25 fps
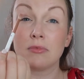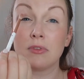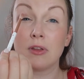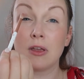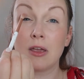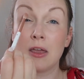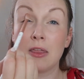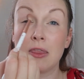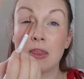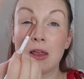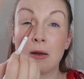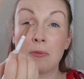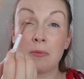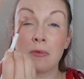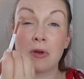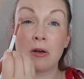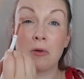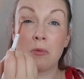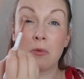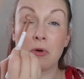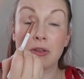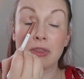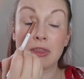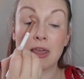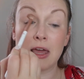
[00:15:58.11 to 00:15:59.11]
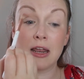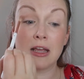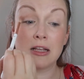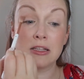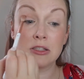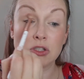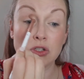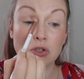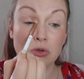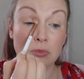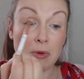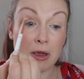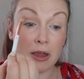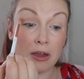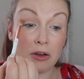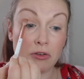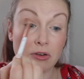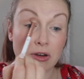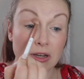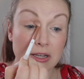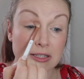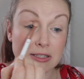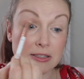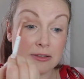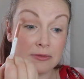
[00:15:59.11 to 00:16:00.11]
and then I'm going to work that into my
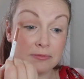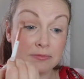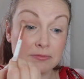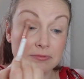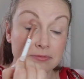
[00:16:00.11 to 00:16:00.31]
crease.